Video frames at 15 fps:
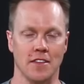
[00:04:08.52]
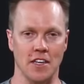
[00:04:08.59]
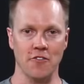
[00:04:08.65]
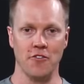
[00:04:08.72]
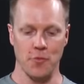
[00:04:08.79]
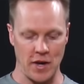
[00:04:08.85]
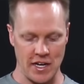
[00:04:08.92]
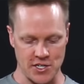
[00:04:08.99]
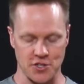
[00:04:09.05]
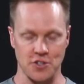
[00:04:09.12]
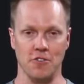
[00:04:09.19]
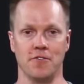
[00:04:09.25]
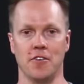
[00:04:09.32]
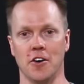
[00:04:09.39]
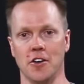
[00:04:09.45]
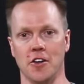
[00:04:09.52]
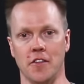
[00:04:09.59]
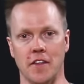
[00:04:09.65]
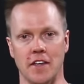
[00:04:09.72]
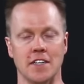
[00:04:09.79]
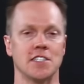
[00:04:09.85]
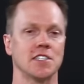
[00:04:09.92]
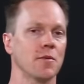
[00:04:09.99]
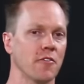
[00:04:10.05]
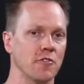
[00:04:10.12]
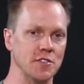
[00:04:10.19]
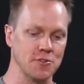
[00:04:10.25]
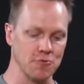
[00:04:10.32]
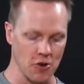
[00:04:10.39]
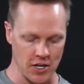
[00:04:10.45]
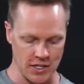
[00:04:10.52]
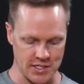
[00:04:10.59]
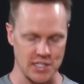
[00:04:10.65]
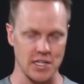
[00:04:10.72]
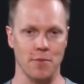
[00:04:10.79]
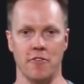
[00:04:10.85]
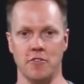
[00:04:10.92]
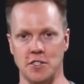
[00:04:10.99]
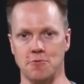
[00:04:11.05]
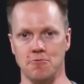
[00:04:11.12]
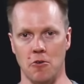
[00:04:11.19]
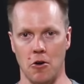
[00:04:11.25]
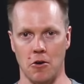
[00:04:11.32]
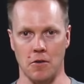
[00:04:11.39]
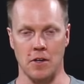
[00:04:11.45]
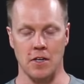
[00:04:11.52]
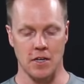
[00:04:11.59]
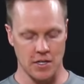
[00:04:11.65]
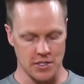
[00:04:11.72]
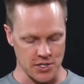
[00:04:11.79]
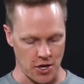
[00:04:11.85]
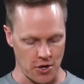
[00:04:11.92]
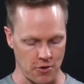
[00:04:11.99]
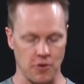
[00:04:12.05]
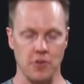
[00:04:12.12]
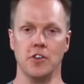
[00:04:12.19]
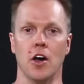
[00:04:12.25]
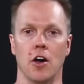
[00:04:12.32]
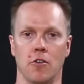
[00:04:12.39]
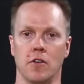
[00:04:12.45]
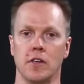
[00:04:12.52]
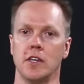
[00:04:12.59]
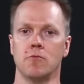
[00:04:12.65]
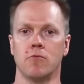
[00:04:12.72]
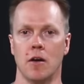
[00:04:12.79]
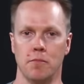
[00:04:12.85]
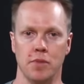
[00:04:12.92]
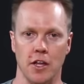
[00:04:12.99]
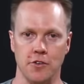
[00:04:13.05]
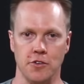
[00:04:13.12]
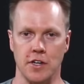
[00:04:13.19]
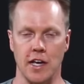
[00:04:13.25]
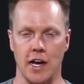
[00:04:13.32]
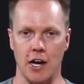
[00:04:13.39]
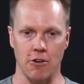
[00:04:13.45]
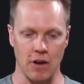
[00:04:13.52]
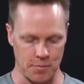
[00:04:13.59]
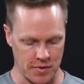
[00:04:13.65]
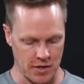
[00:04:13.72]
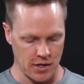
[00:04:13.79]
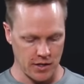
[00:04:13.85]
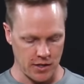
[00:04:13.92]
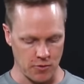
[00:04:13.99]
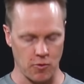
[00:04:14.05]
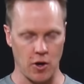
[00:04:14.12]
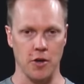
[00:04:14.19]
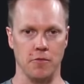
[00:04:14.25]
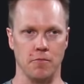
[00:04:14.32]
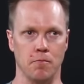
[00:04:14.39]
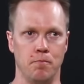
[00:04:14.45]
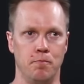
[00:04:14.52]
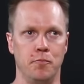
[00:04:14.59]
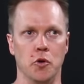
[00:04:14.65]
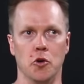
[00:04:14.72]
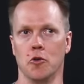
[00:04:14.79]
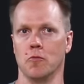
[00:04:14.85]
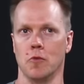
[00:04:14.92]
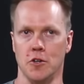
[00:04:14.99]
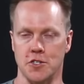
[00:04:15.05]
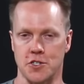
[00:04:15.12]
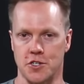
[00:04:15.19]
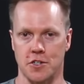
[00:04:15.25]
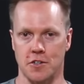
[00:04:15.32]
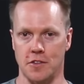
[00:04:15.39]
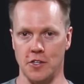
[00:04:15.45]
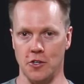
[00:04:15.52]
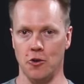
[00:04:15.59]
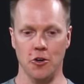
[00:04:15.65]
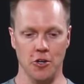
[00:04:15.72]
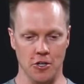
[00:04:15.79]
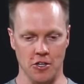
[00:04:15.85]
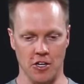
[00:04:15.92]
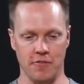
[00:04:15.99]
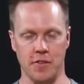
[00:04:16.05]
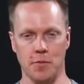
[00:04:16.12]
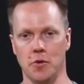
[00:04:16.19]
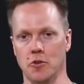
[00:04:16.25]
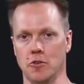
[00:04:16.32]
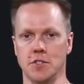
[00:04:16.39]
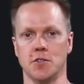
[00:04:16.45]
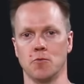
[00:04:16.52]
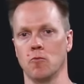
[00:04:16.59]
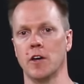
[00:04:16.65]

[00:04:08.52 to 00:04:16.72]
the information you'll find on there, some of it's right, some of it's wrong. So no, you won't blow your car up, you won't bore wash the oil off the bores and